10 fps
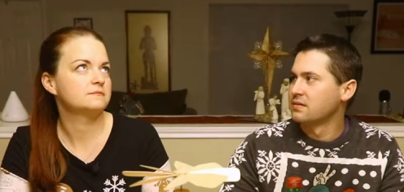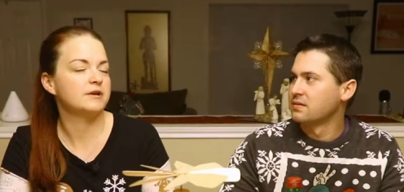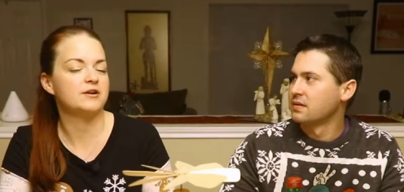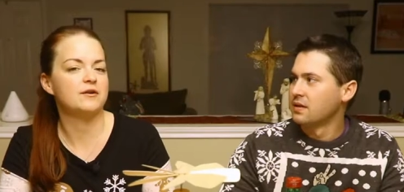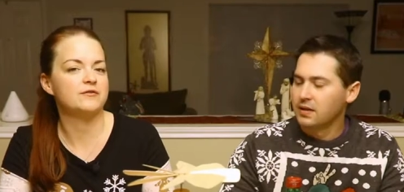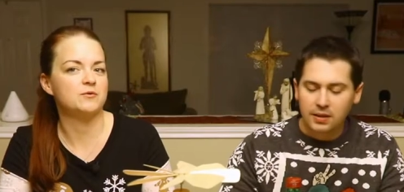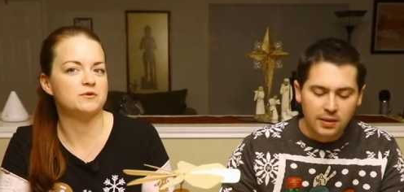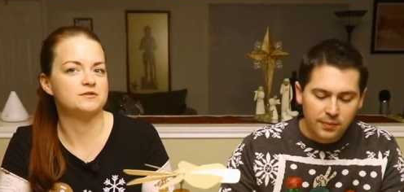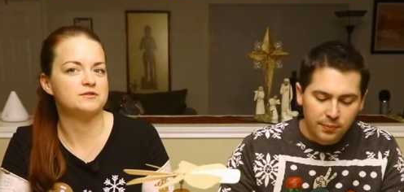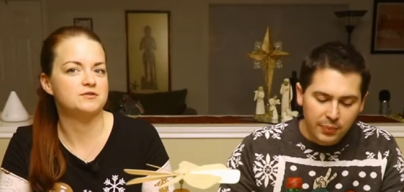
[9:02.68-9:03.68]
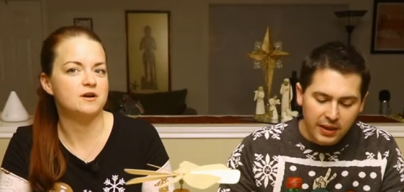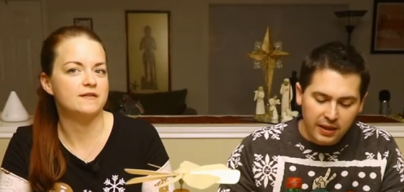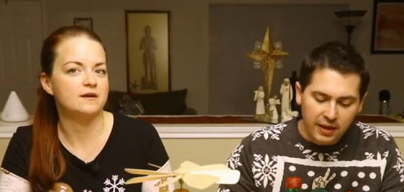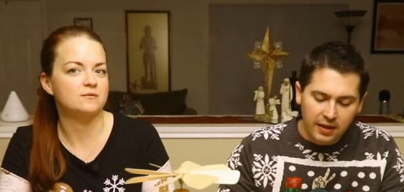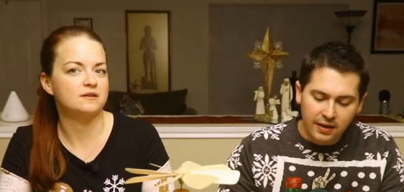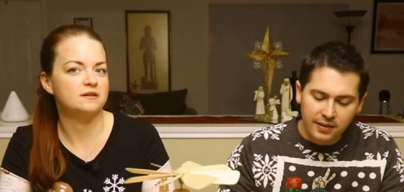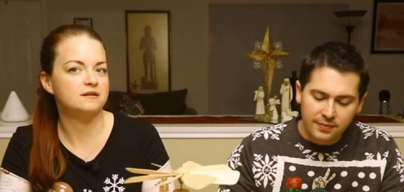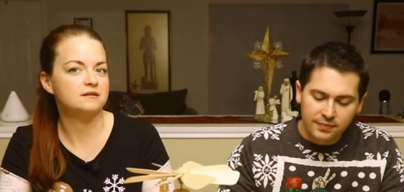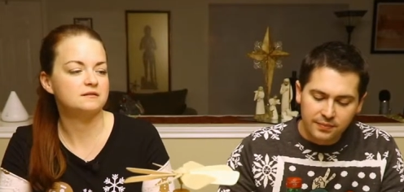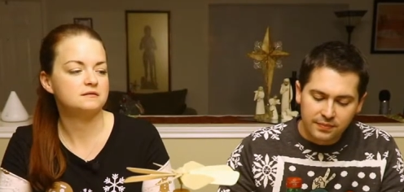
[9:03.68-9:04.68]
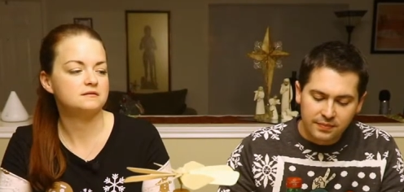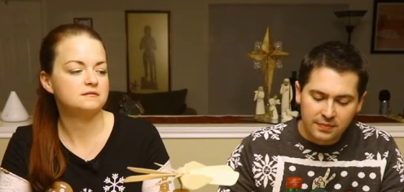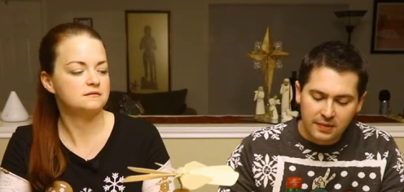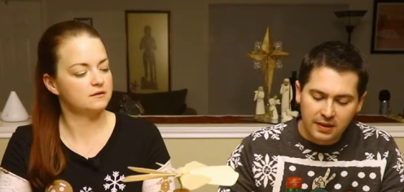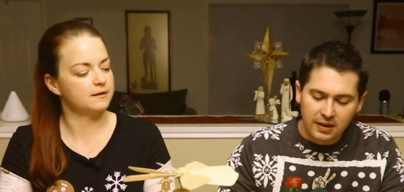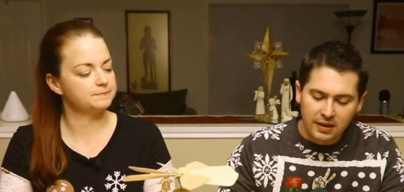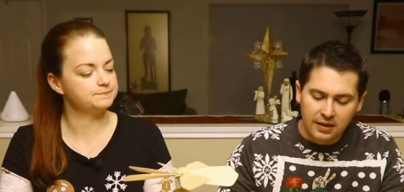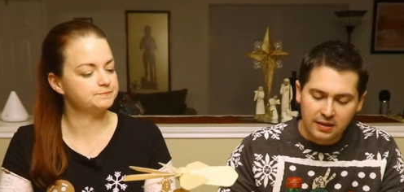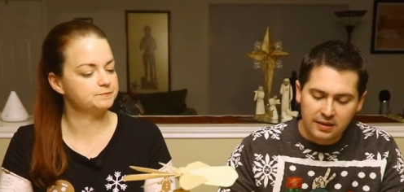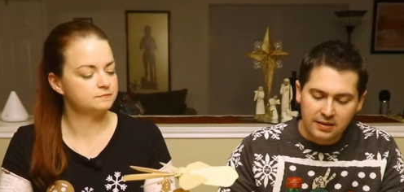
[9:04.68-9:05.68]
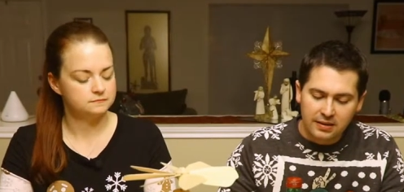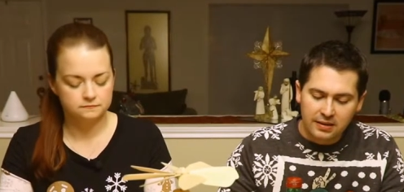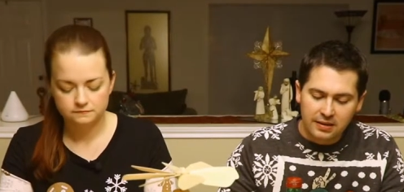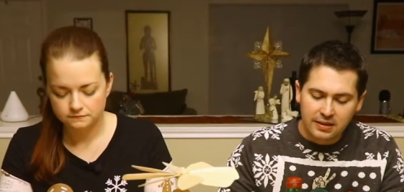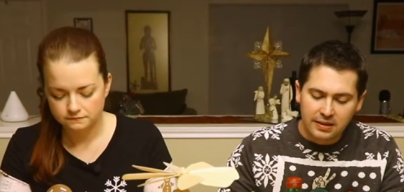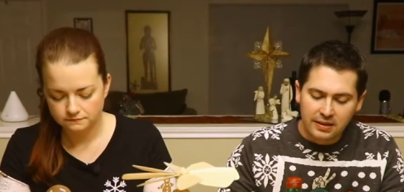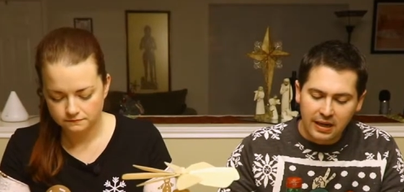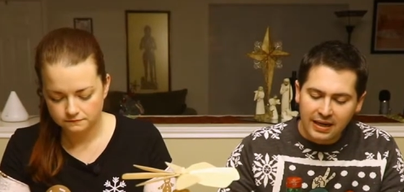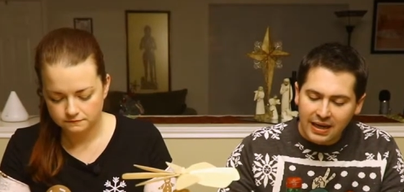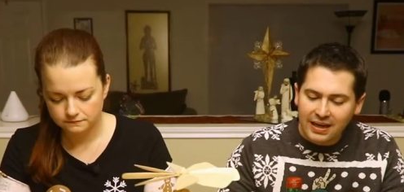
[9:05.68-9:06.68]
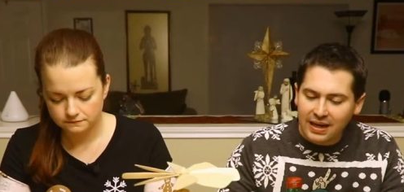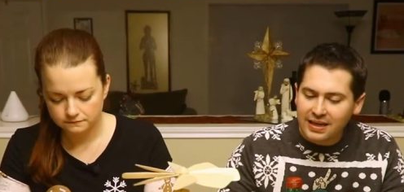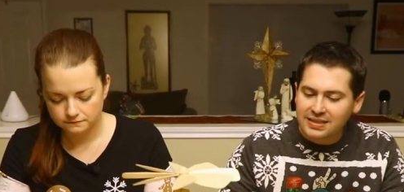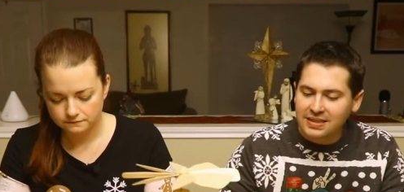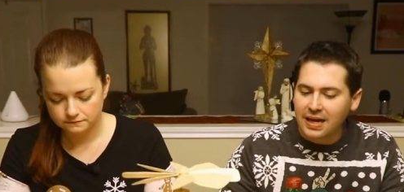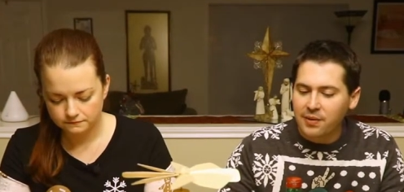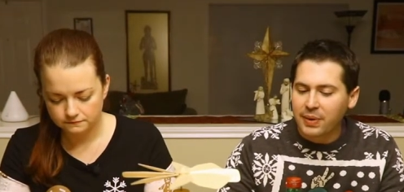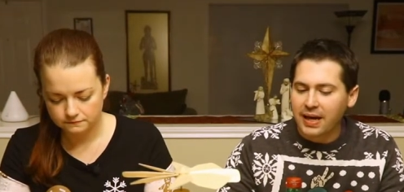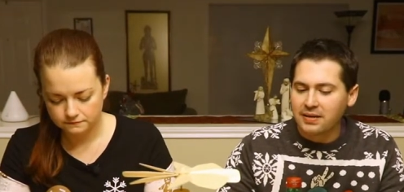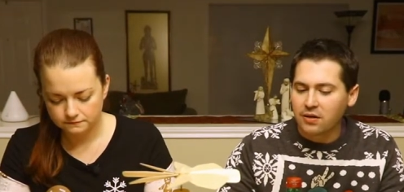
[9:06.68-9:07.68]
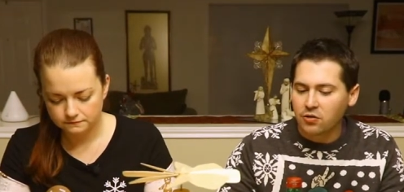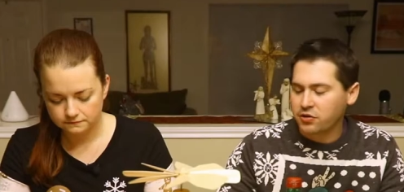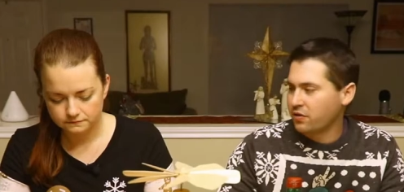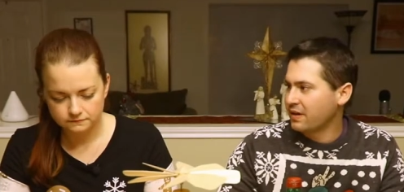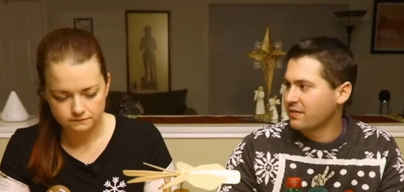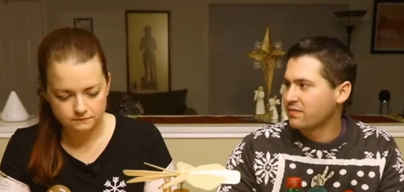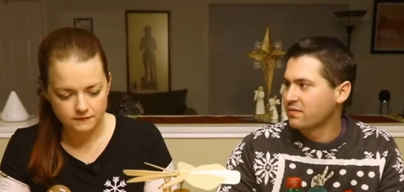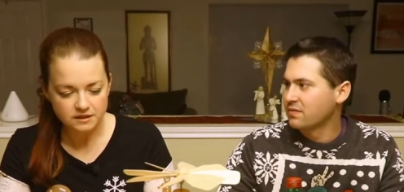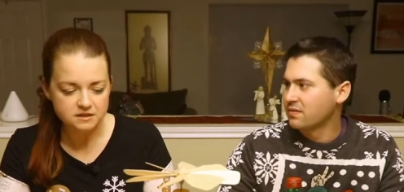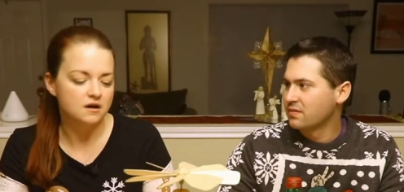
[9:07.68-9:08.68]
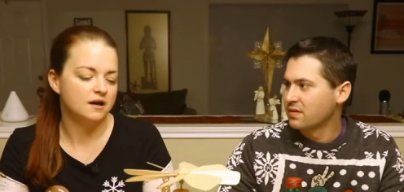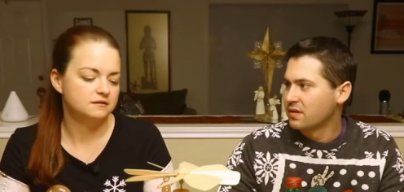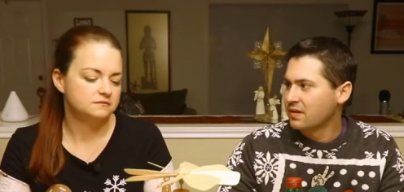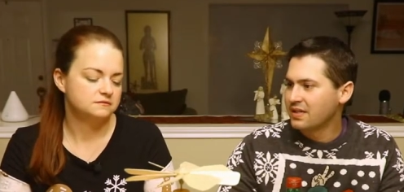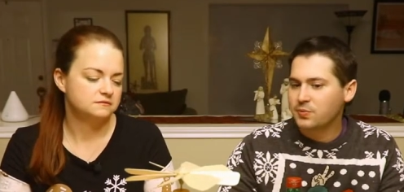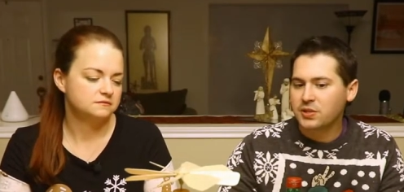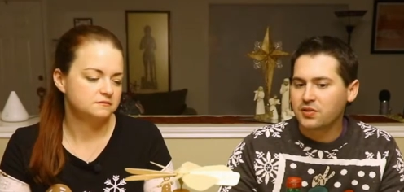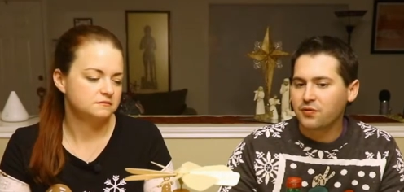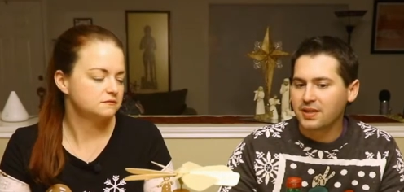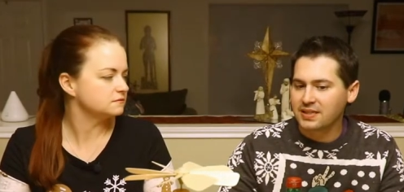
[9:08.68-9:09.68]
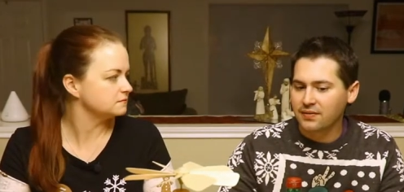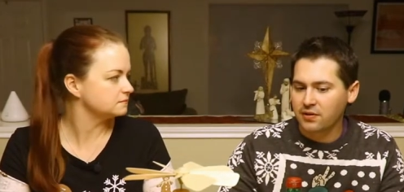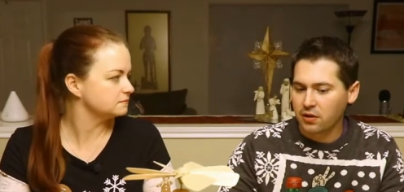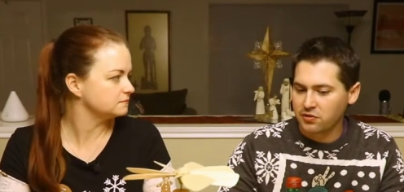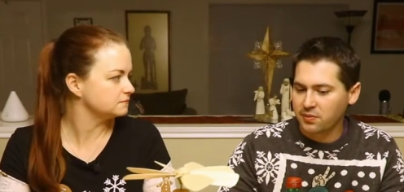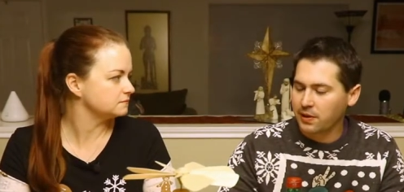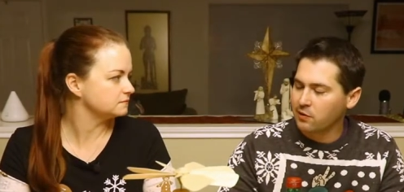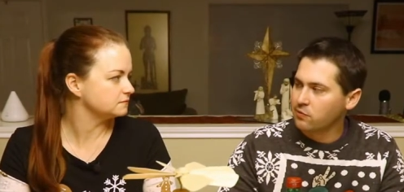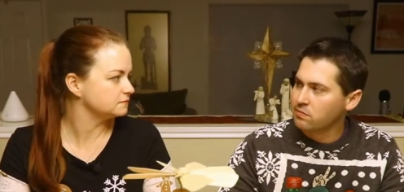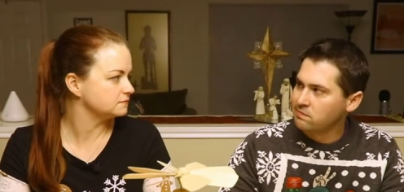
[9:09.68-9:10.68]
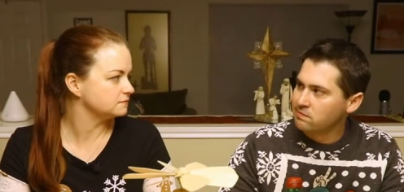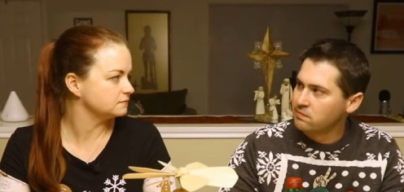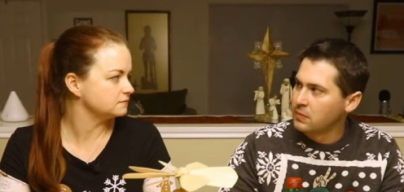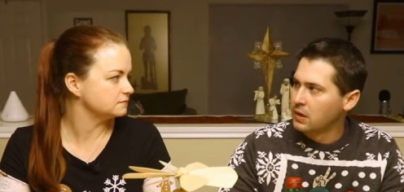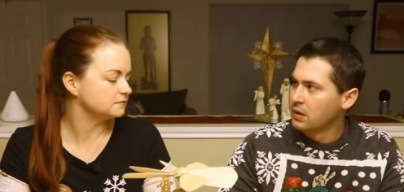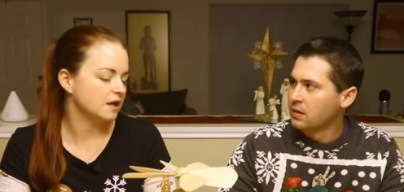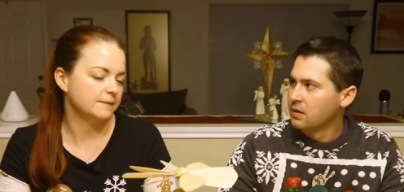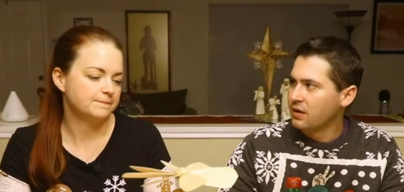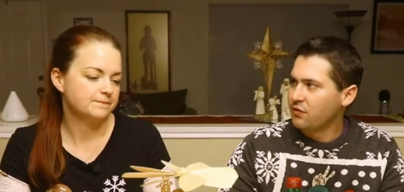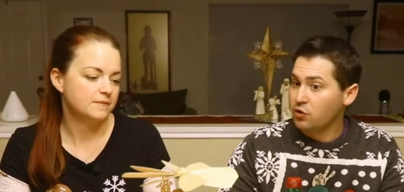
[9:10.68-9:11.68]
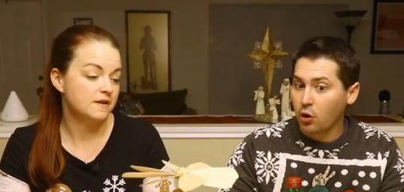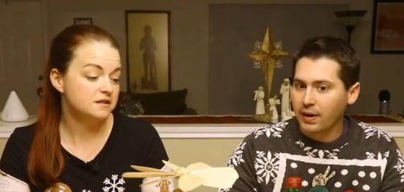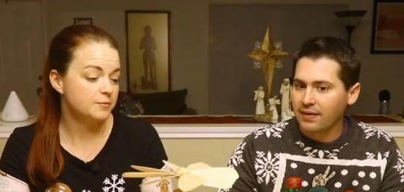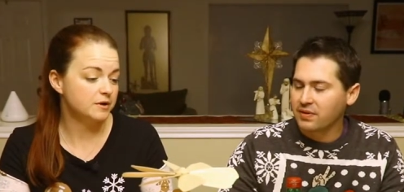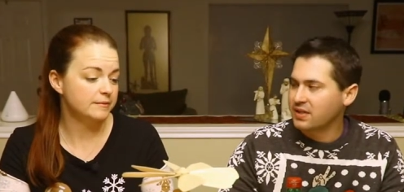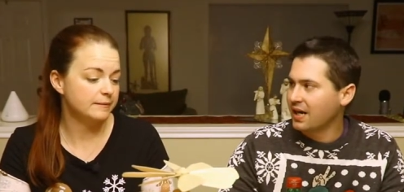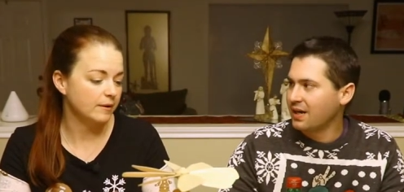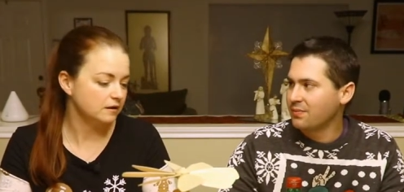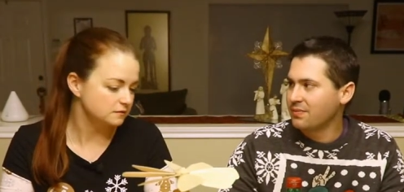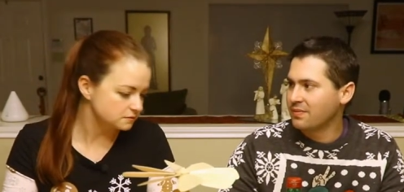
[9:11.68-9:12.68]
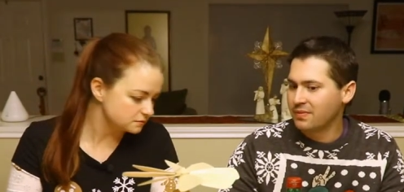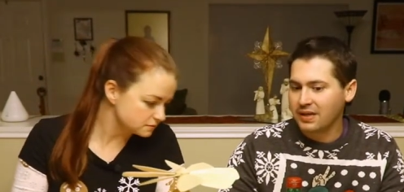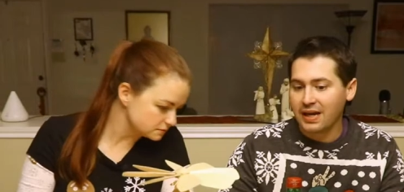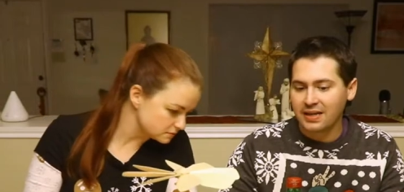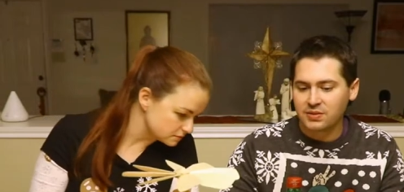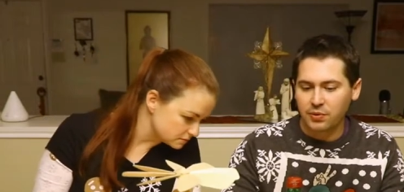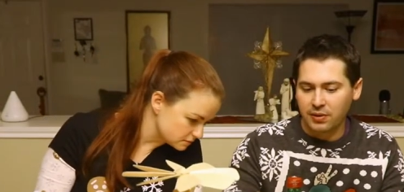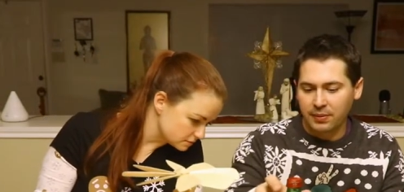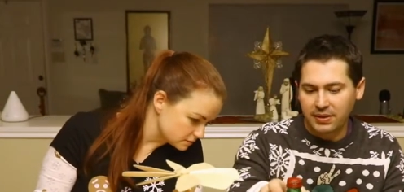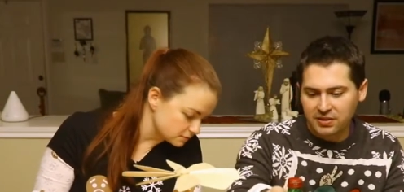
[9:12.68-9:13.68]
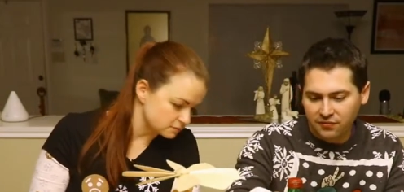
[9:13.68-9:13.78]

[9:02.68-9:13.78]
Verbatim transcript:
Speaker 1: But I don't have an orange.
Speaker 2: But um, uh, I, I, I, it's not a bad alternative, It's not. especially for like seven dollars a bottle. Yeah. If you don't That's a have the pretty big time, bottle. yeah, it is pretty. I mean, it's